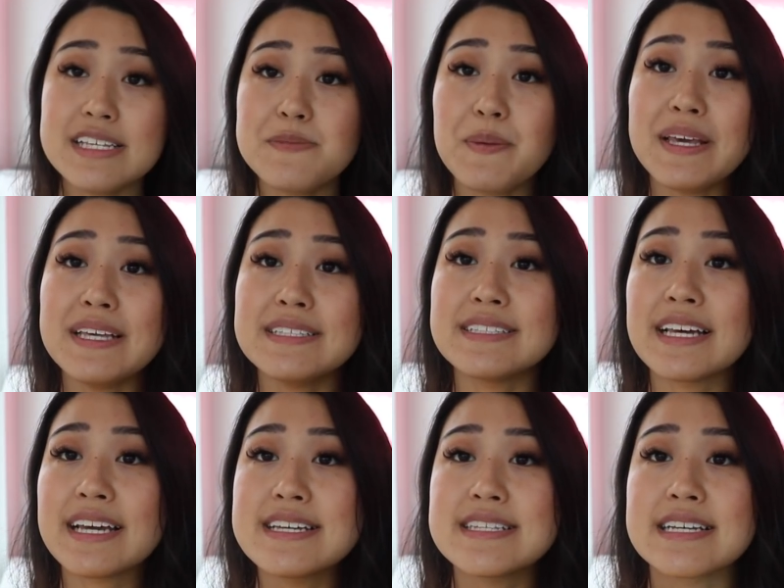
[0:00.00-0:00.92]
This piece,
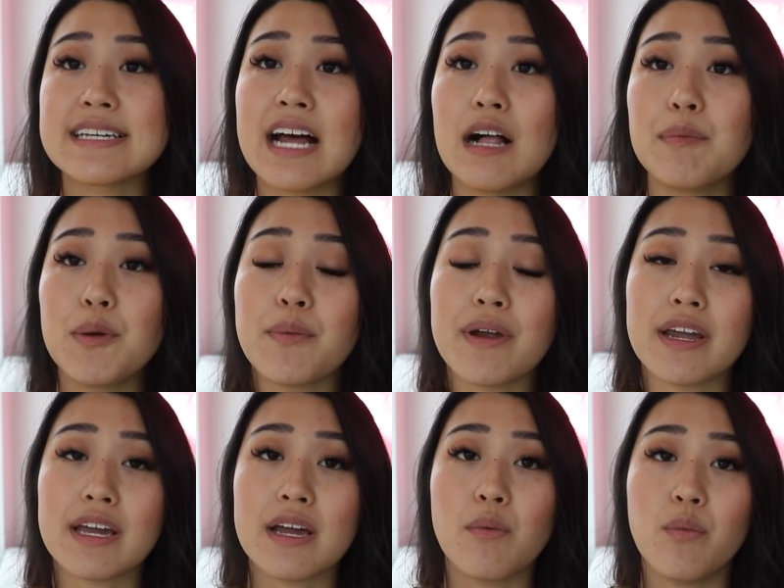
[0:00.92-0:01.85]
like I said, I'll be
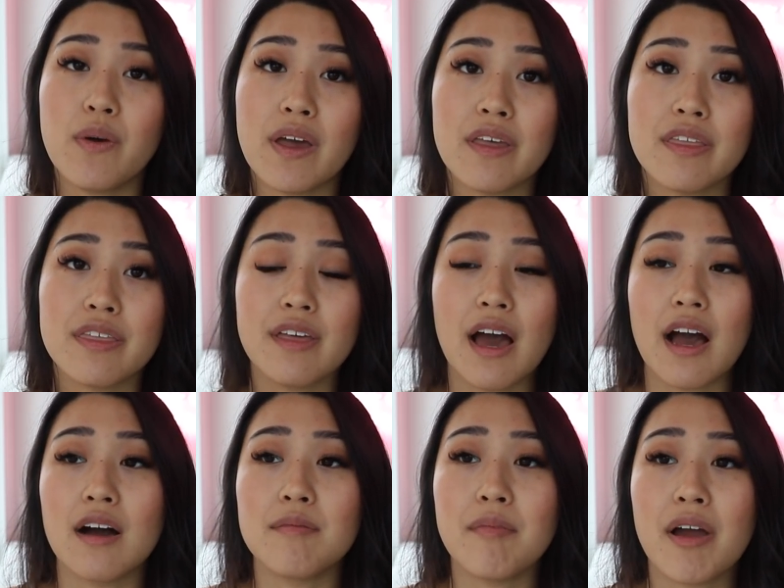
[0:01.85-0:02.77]
wearing with
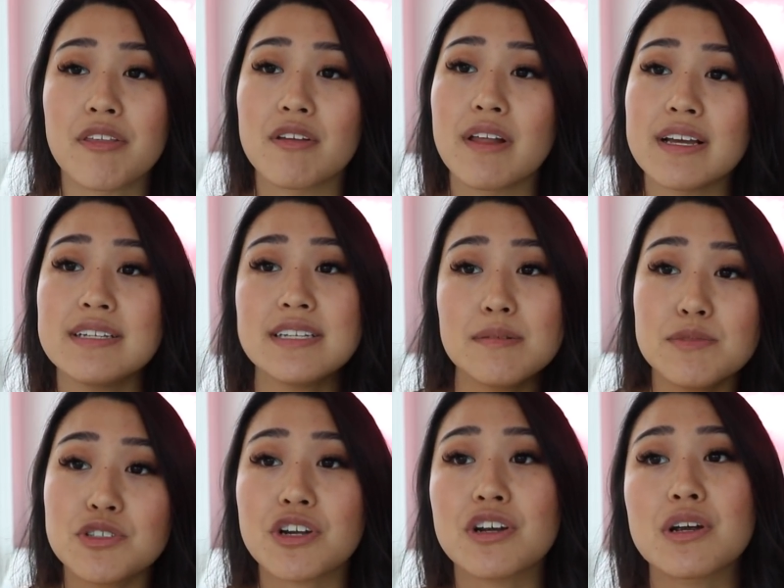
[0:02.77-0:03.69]
either like a denim
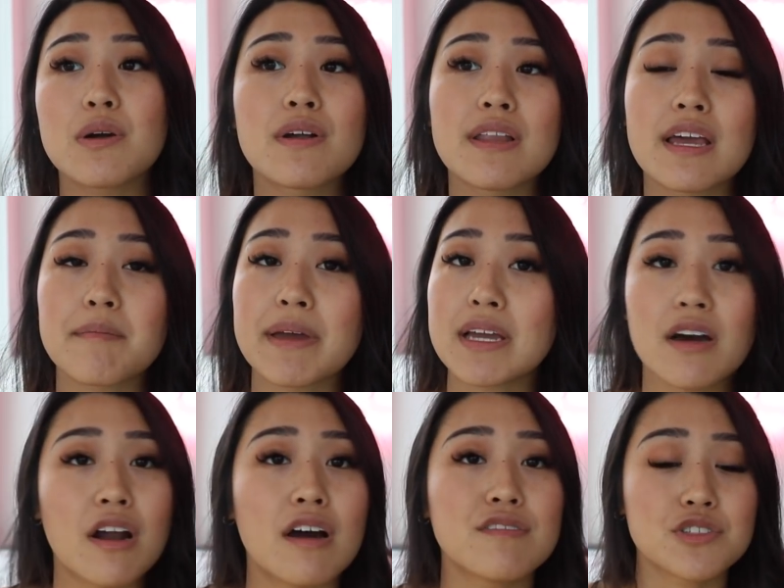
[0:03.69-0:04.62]
skirt or like my
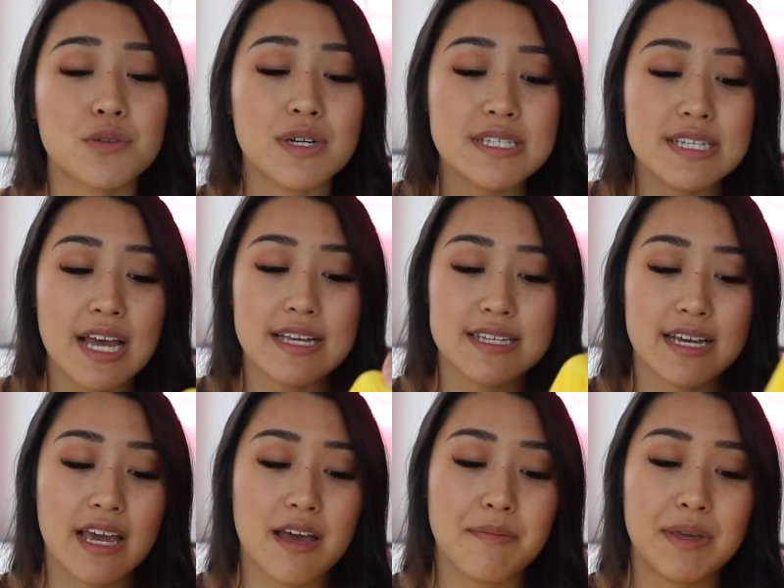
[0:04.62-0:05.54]
cutoff shorts as
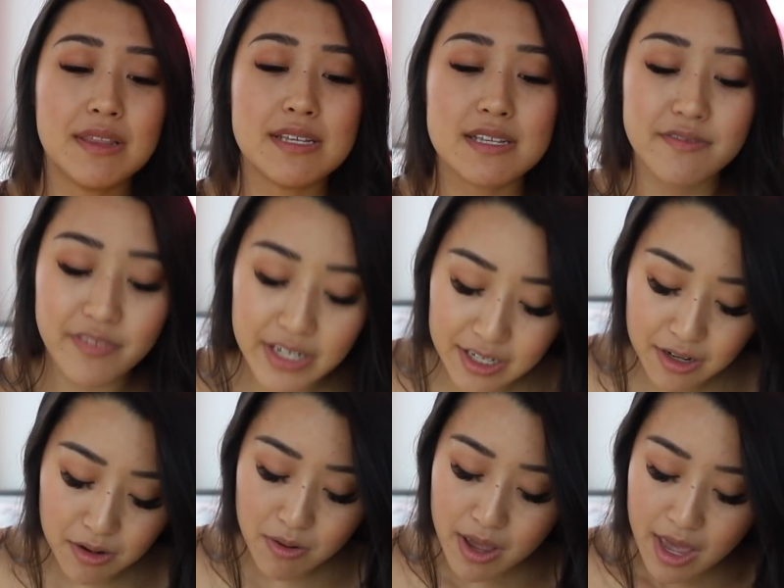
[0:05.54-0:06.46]
I am in this
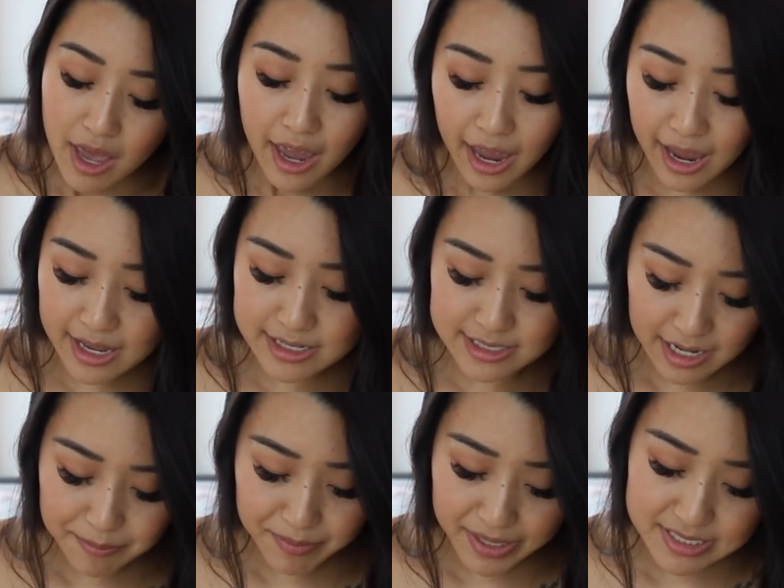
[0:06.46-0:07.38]
video, and
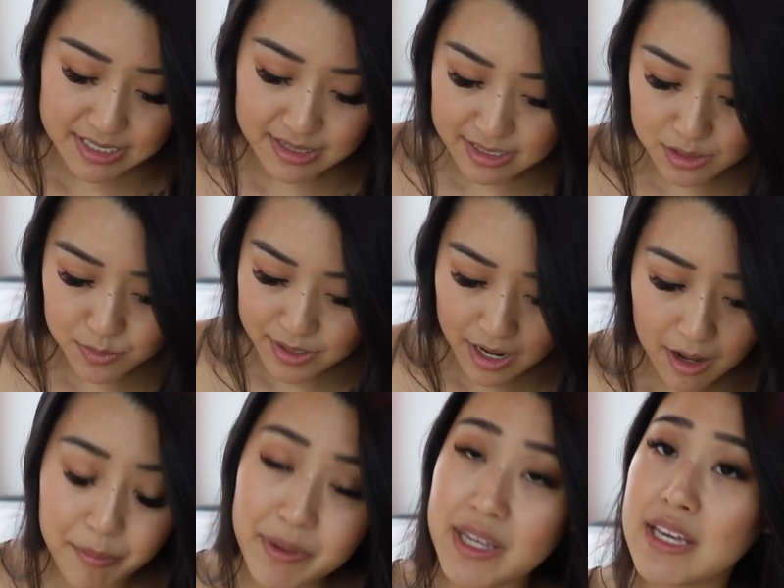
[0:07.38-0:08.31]
I picked this one
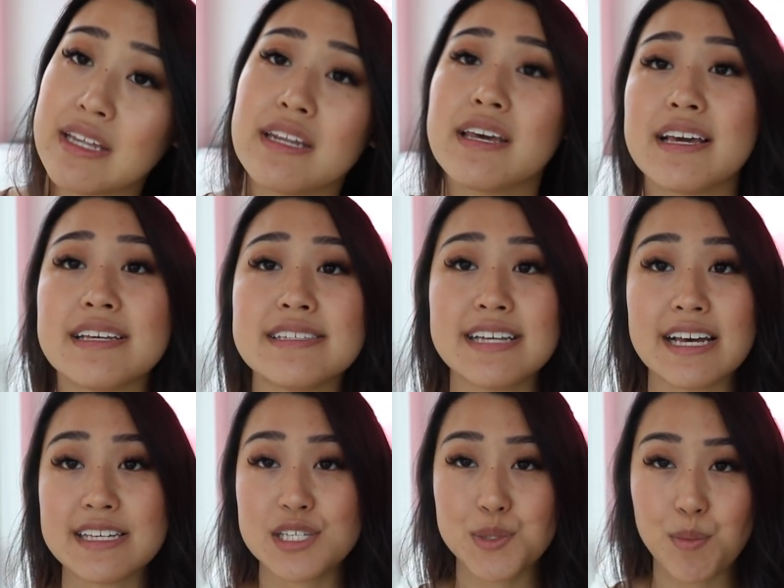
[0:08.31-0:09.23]
up in a
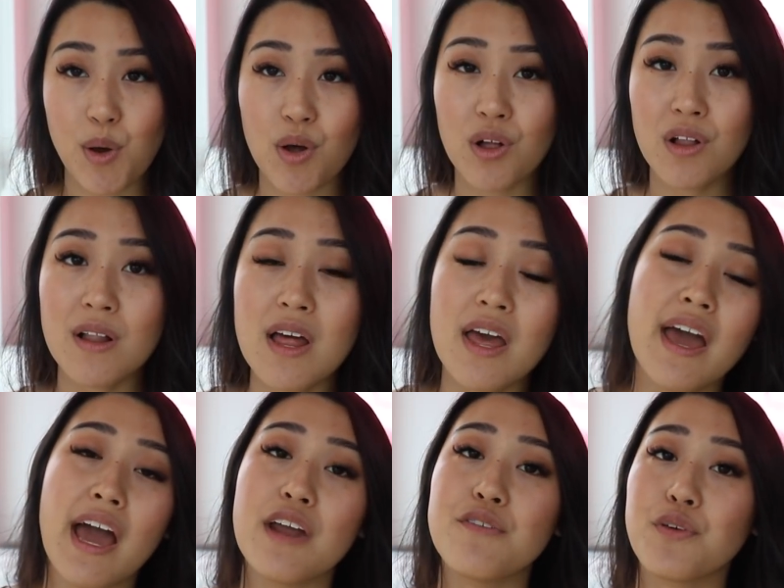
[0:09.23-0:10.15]
size small.
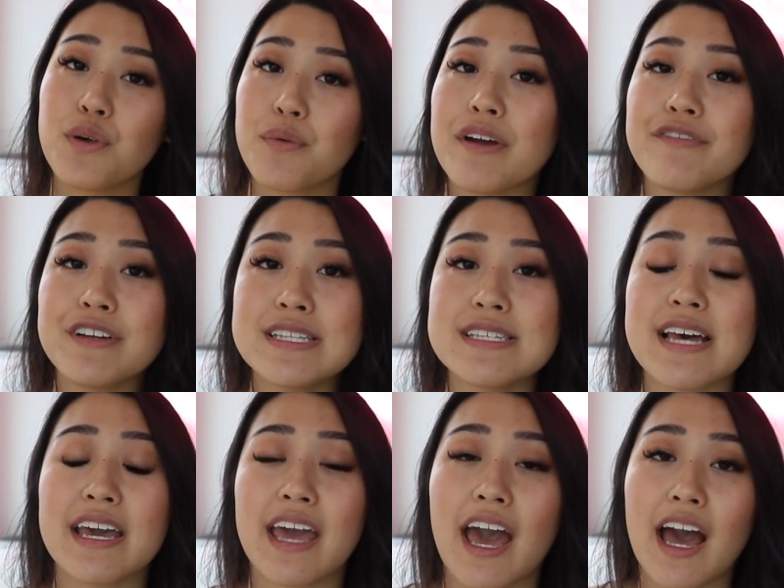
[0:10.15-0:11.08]
And for reference,
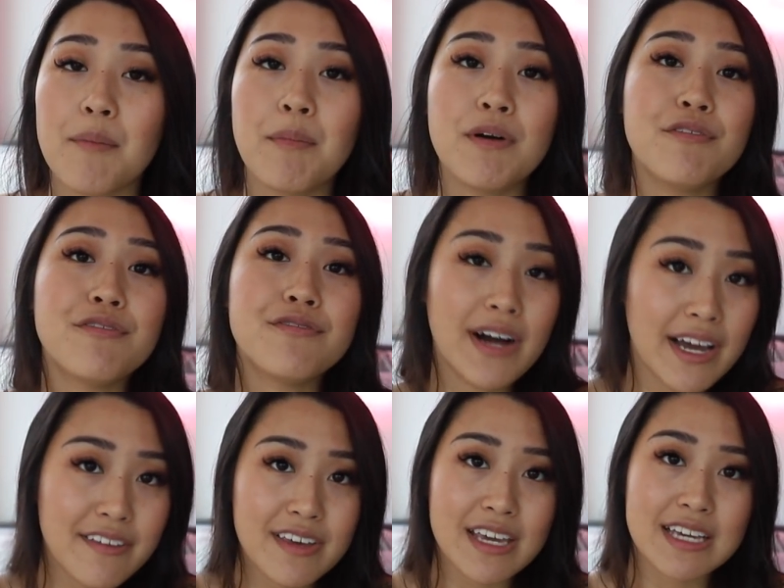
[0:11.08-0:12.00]
I am
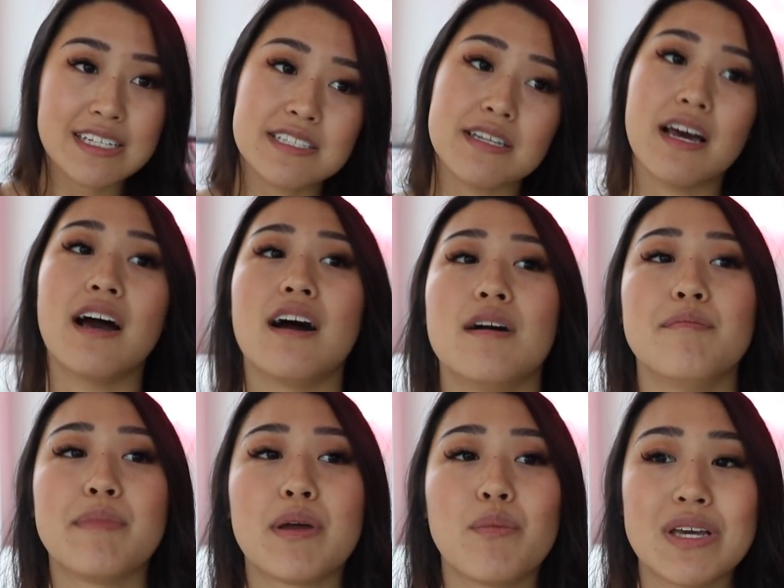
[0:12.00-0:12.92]

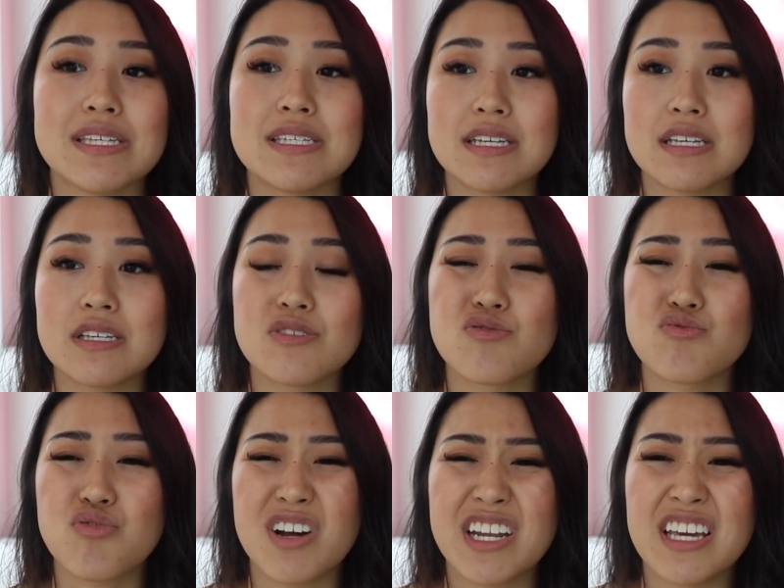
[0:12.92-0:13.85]
5'8", my waist is
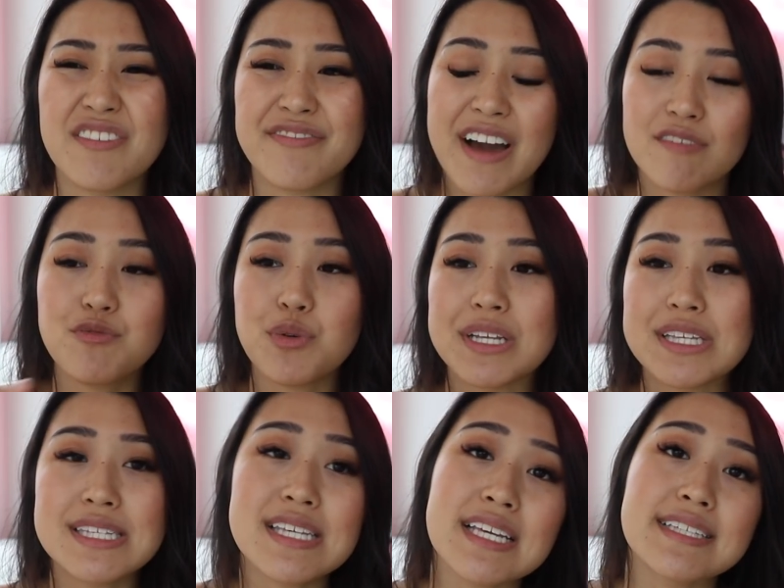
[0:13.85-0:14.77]
25,
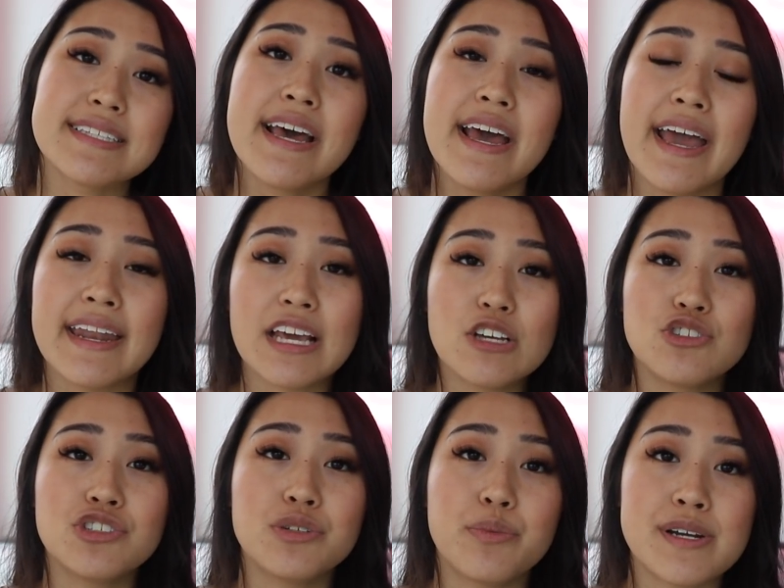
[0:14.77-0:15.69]
26, and I
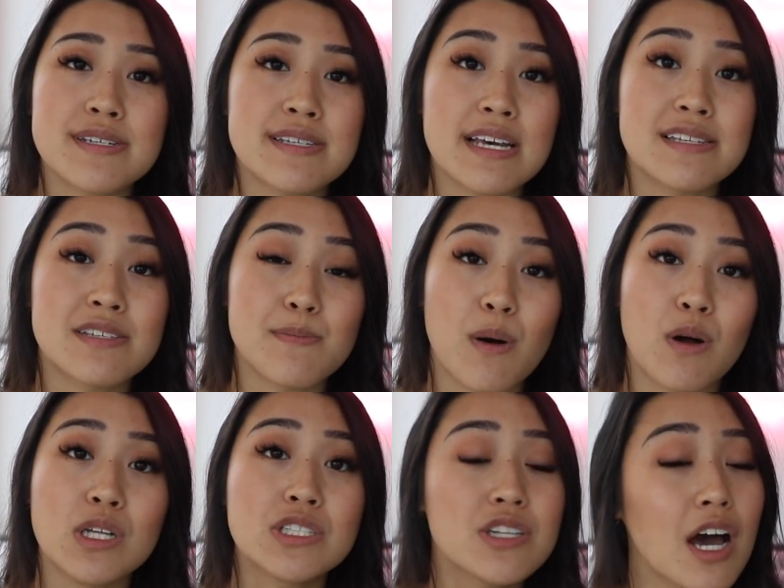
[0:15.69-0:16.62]
usually wear size
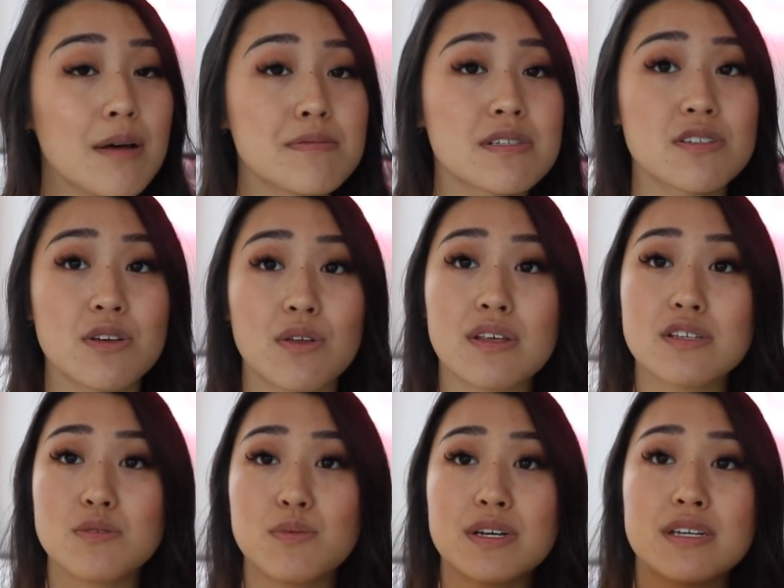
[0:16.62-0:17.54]
small tops, so
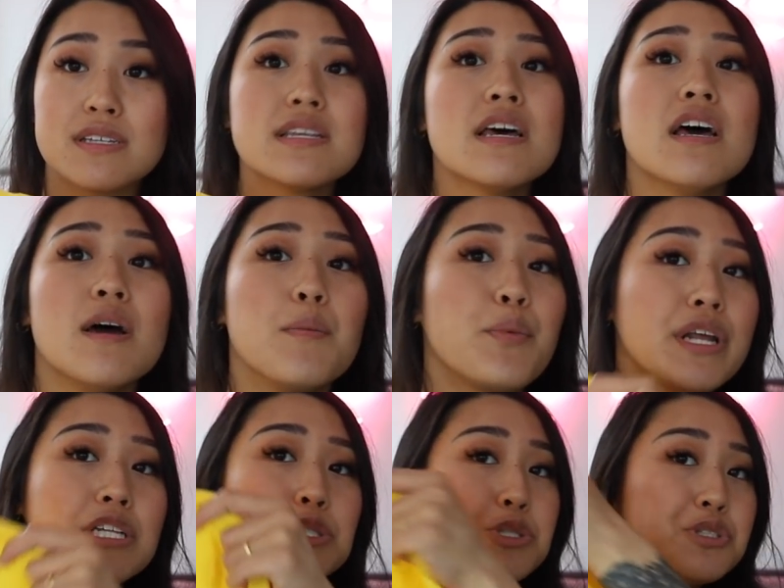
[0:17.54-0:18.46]
this was
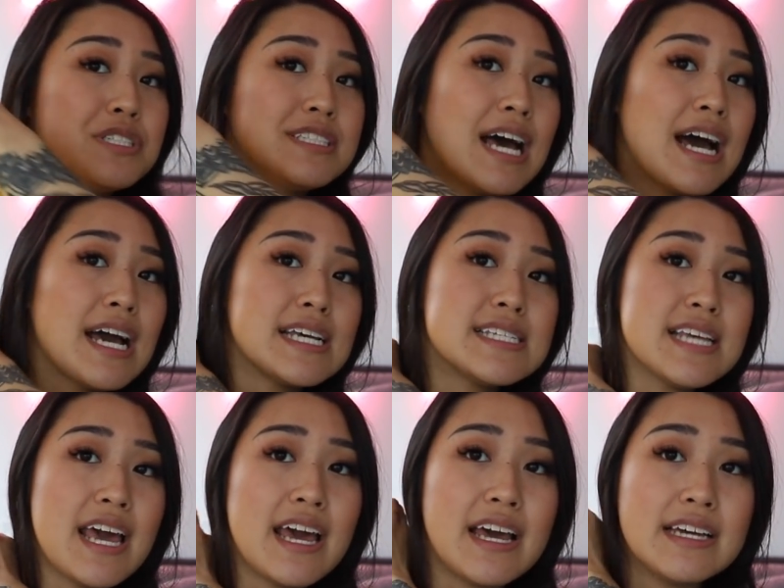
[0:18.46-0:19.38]
pretty true to size,
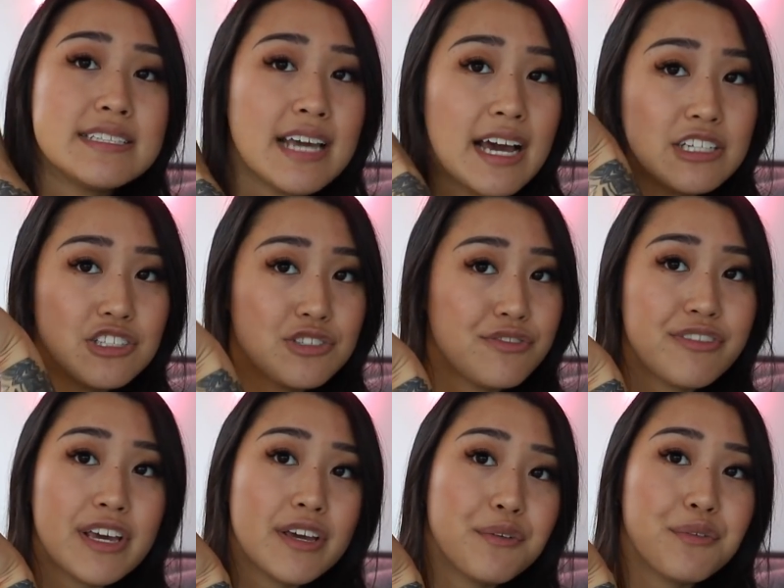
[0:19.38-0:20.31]
and yeah, it just
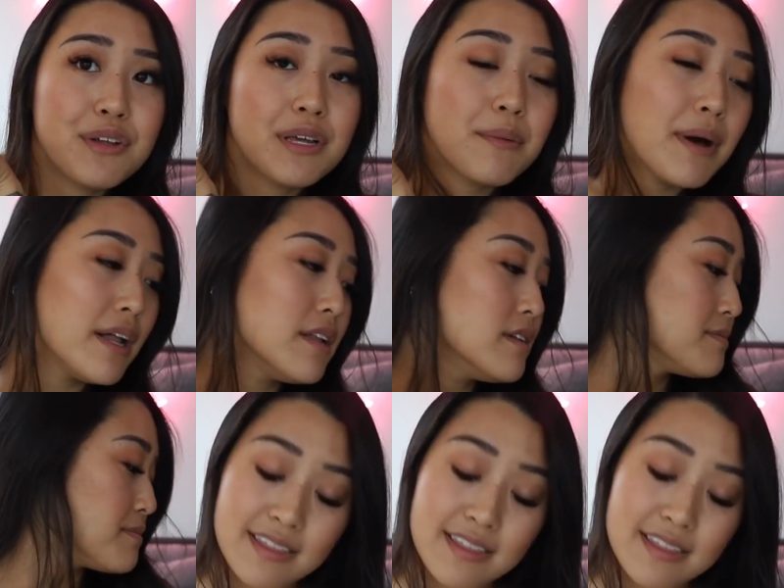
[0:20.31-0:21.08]
fit really well.